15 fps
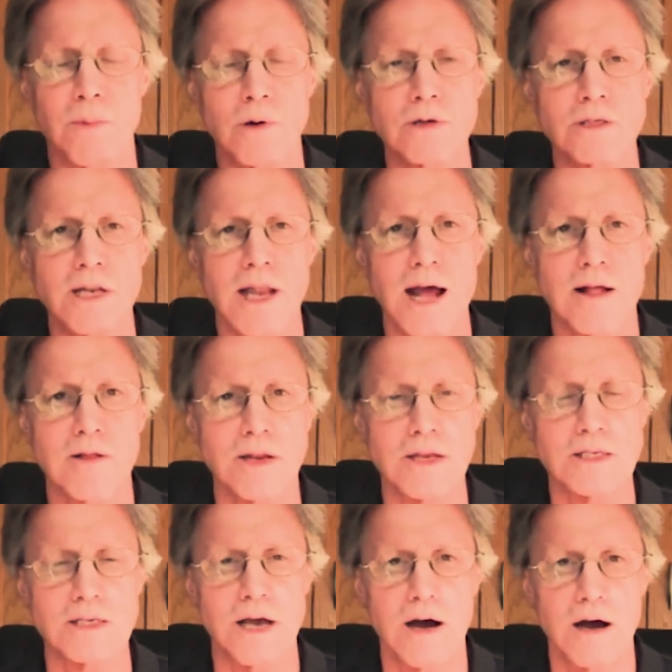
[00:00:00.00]

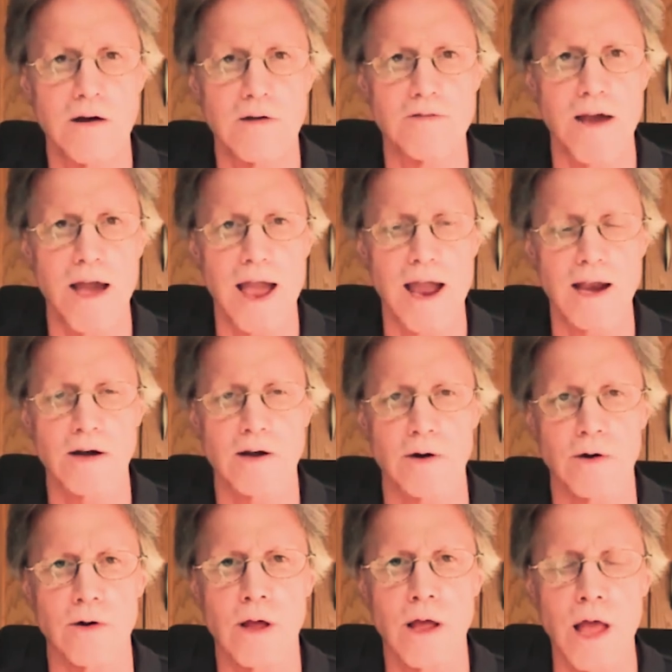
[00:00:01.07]
personalities of
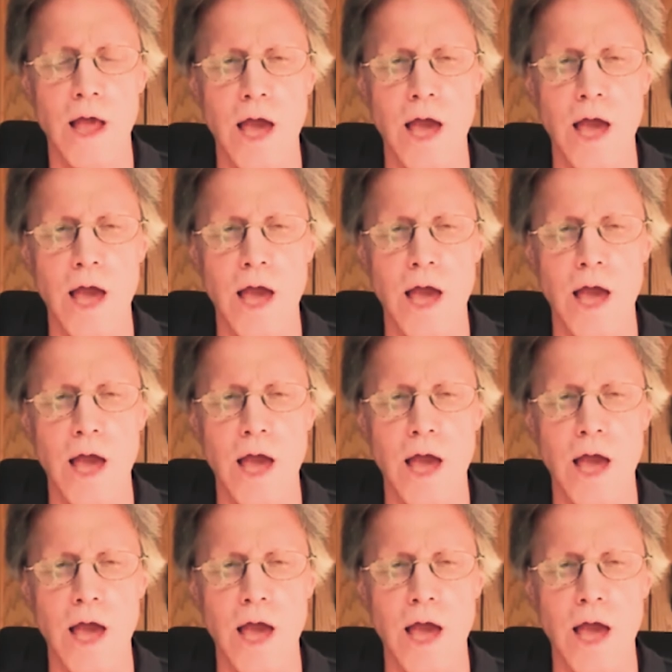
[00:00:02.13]
anger.